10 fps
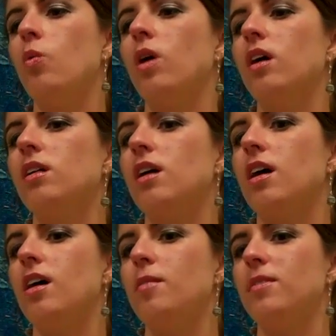Well,
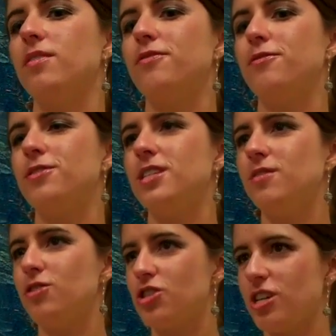if
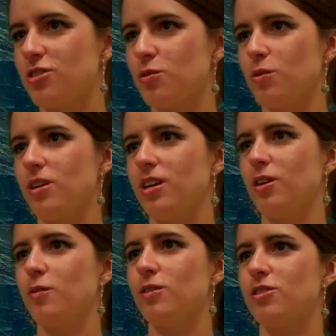Steve DeShazer were
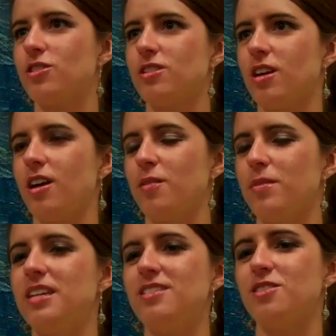here, which
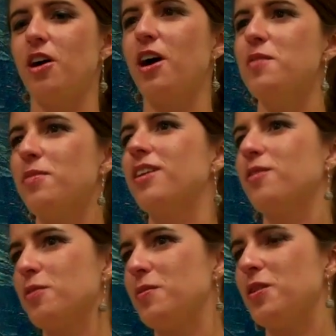he's not, but
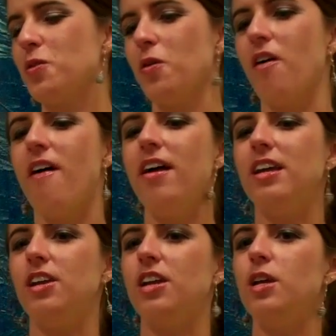it would be cool.
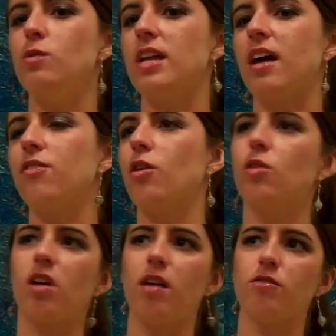You know, he would have the
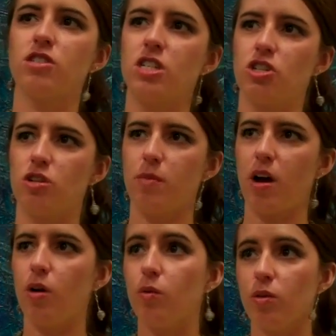whole conversation
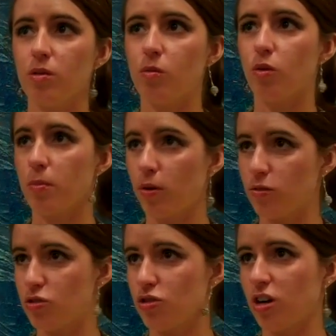about we're more
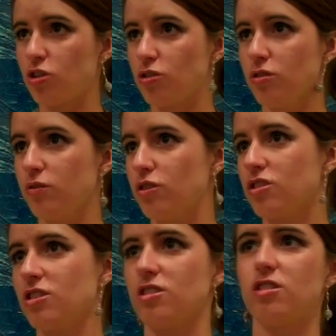post-structural
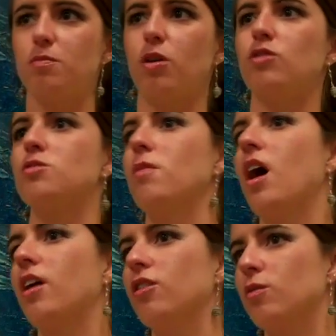versus
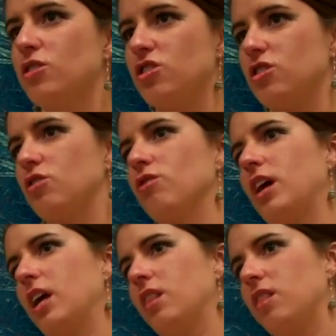postmodern, which is a
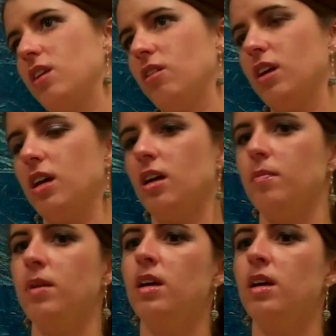grand theory.